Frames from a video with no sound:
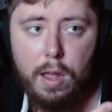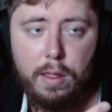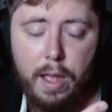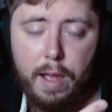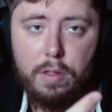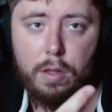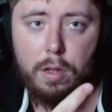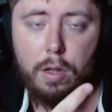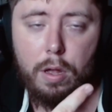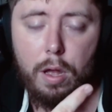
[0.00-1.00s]
They have
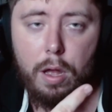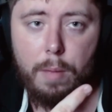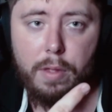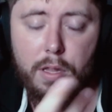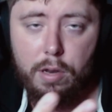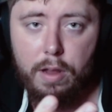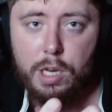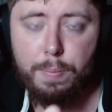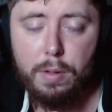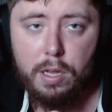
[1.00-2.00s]
the uh,
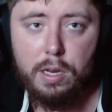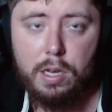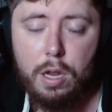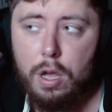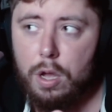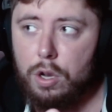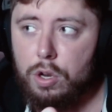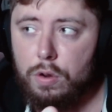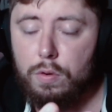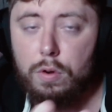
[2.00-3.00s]
militarized police
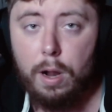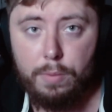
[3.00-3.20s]
to come to